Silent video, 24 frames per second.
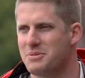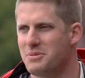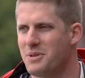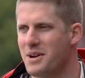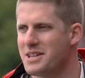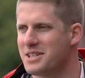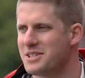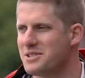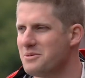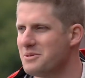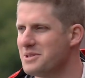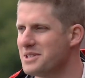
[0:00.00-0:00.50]

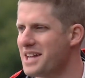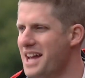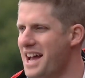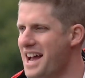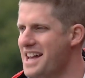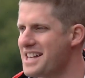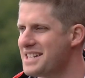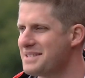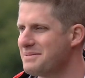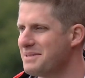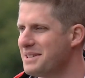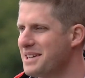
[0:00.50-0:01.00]
surprised nobody
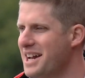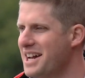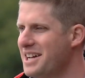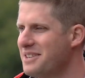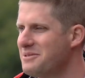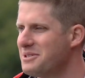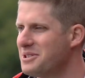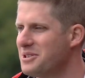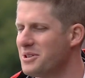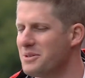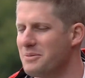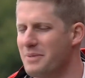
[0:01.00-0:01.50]
asked me, how
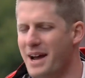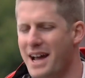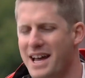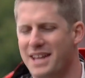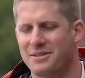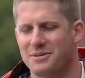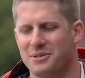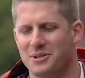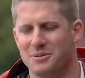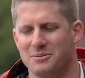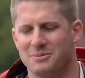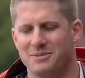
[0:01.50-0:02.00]
do we go to the
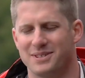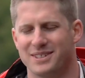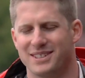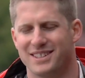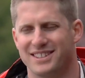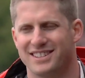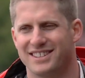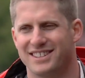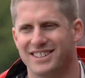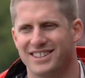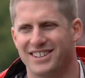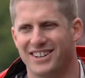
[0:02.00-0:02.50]
bathroom?
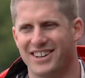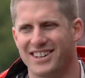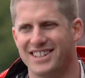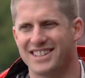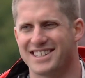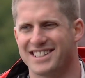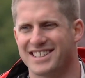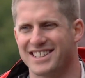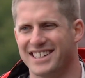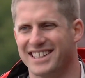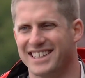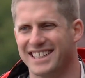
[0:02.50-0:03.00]

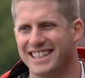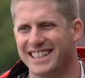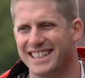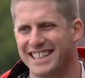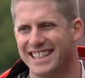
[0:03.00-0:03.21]
Honestly.